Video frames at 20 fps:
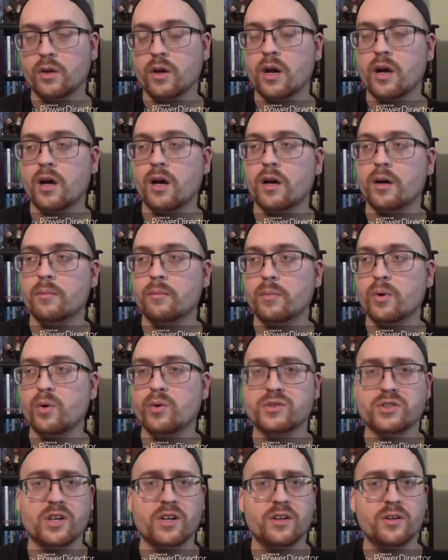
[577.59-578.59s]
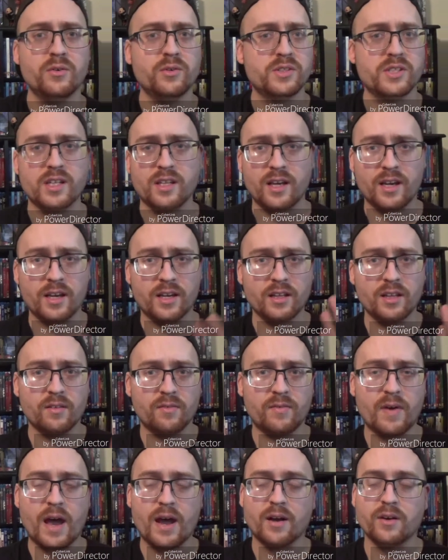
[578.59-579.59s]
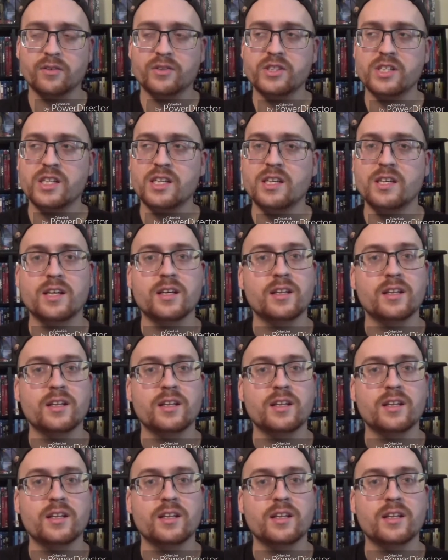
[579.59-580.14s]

um, who's all who's uh, like in the faculty